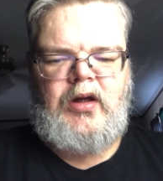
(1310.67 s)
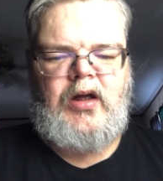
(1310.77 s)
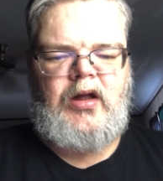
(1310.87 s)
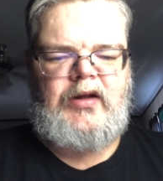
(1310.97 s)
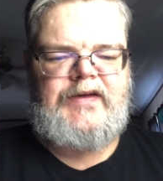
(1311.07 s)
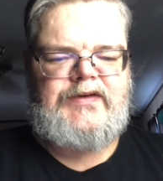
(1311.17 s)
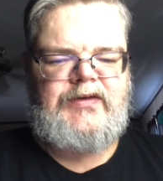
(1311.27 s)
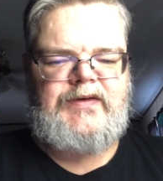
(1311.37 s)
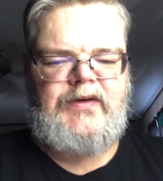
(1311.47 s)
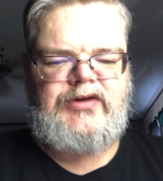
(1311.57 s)
List
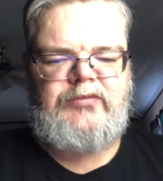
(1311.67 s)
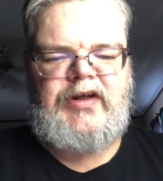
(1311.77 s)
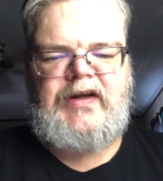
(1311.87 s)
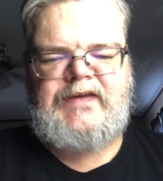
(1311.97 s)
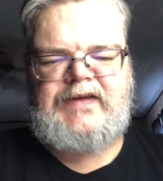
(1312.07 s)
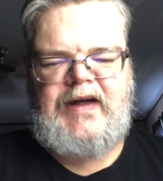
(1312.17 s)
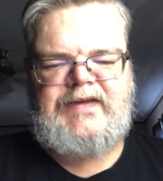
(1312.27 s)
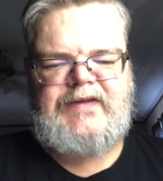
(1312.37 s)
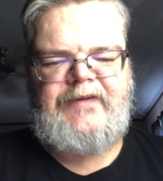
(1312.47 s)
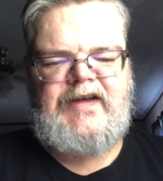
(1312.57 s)
your social media
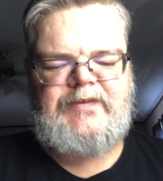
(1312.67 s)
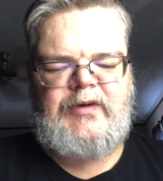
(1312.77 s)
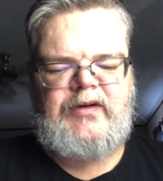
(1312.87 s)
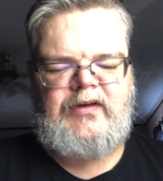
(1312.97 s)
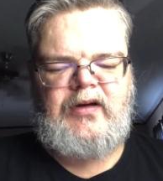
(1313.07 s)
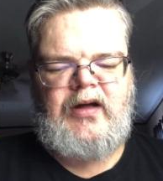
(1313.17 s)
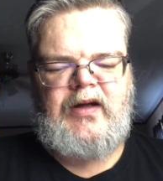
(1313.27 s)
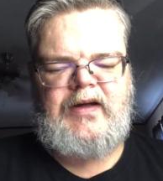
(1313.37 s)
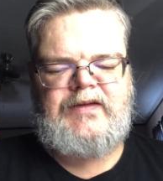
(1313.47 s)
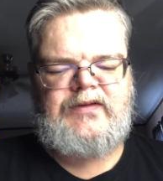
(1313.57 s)
sites: Facebook,
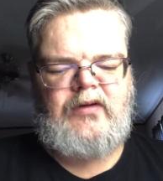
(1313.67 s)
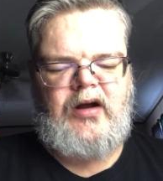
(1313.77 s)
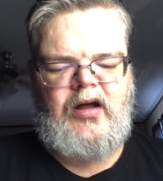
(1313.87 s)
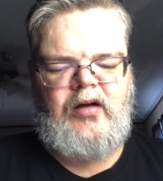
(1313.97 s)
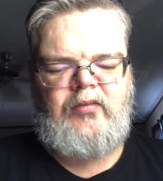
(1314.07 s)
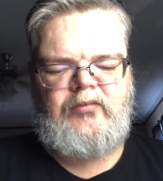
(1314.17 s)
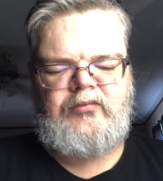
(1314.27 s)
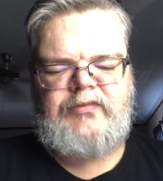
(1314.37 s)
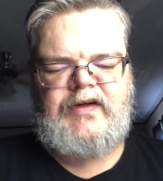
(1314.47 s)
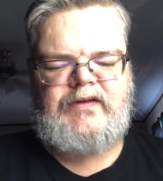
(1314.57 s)

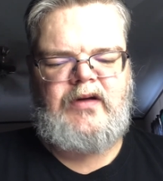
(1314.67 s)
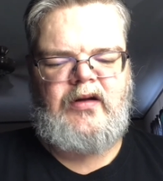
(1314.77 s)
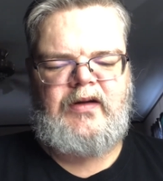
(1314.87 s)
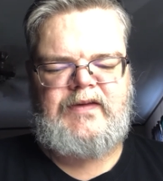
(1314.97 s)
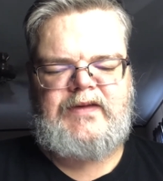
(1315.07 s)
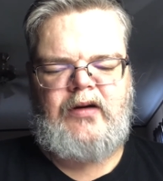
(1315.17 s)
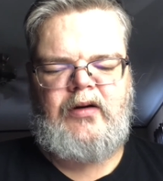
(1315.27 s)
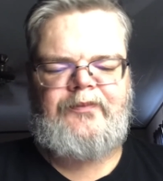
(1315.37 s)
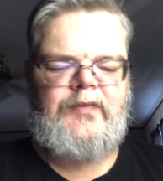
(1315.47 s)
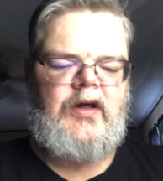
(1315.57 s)
Instagram, TikTok, etc.